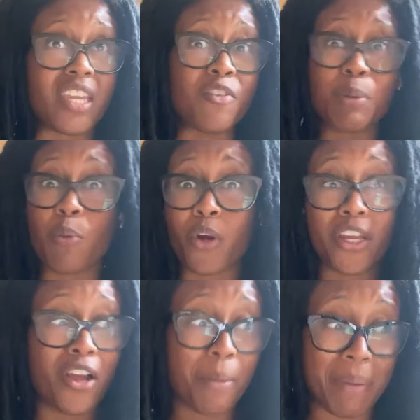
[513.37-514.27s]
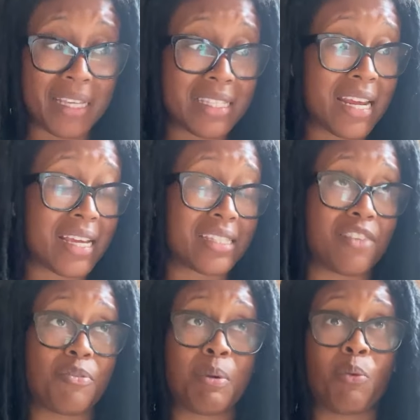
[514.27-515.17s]
if you've been working on a business,
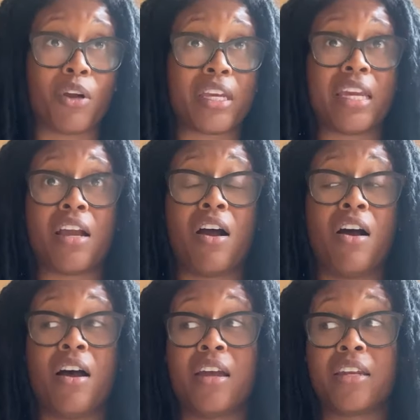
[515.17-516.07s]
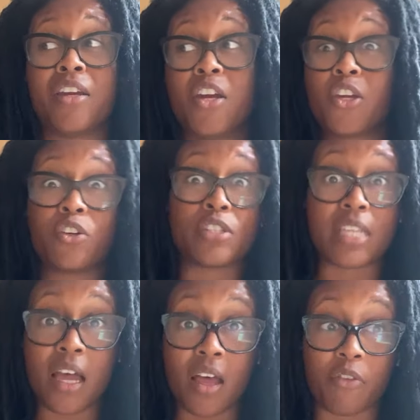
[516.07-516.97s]
if you've been working on
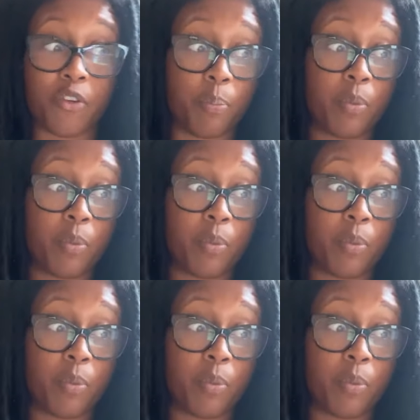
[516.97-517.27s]
yourself, your,